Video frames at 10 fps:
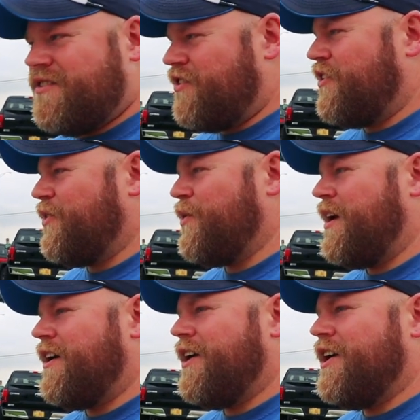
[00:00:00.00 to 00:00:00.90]
So
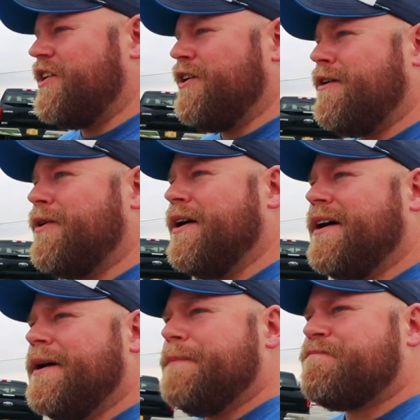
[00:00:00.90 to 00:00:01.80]
there you go.
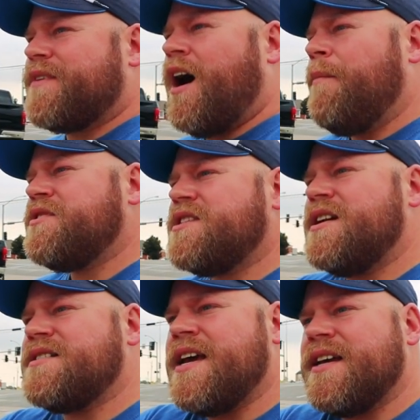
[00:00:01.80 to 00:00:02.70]
I'm just
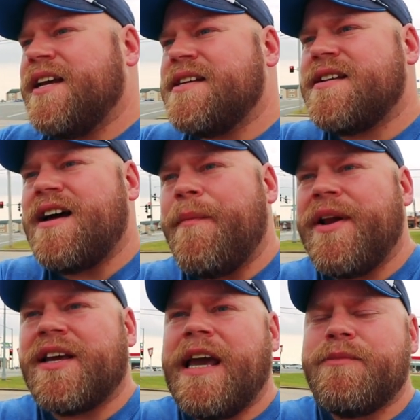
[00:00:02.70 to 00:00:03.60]
going to take it easy. I'm
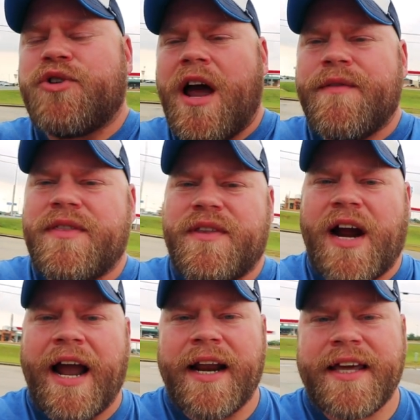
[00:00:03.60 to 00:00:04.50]
going to keep driving.
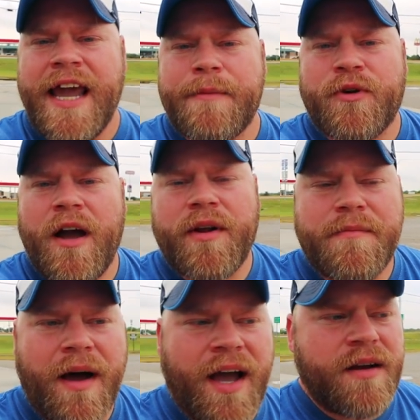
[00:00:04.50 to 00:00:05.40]
I got a campground
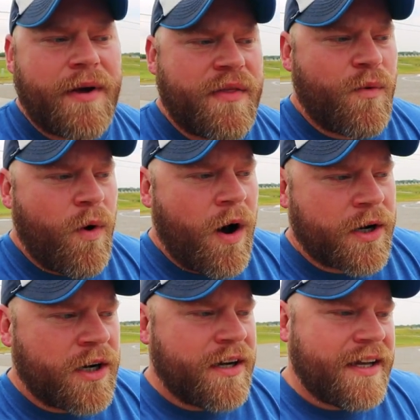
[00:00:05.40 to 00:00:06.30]
in mind by the
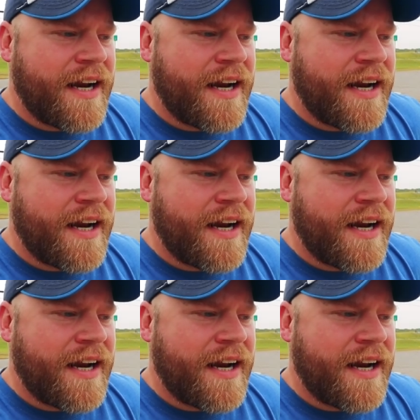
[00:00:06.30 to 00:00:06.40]
water.